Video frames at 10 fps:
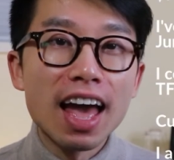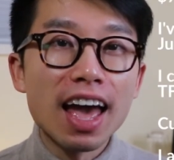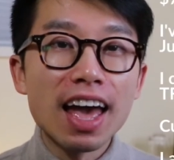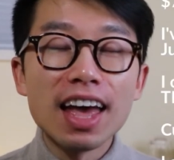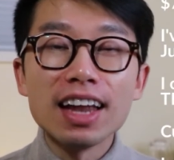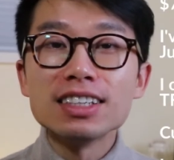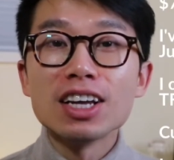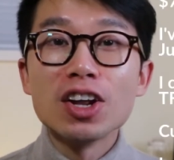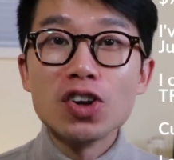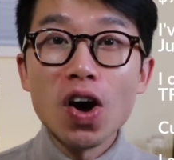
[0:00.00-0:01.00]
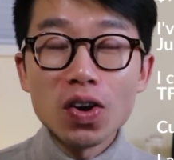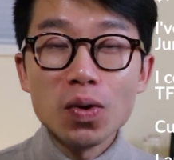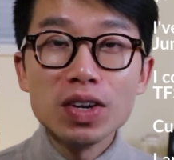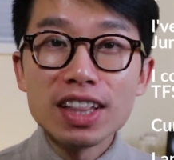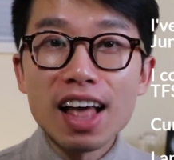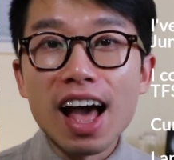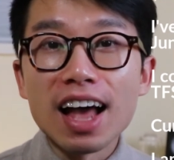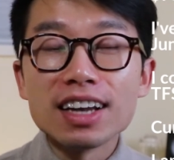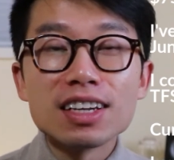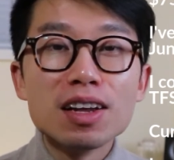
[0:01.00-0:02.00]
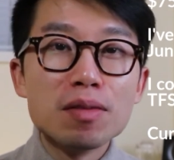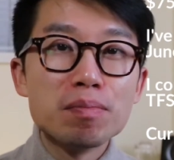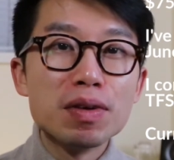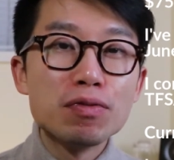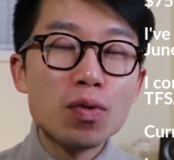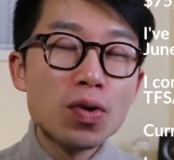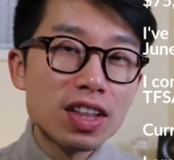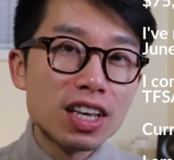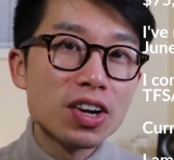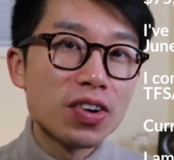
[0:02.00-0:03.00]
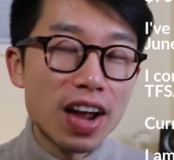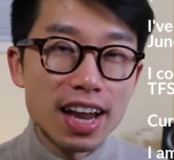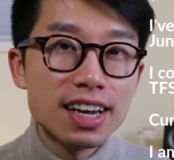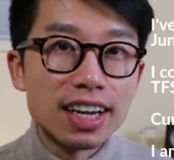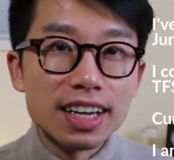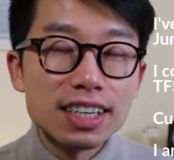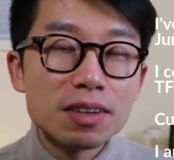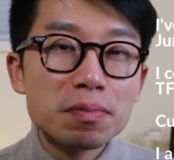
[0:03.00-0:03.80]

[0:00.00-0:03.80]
and not only that, before the year ended,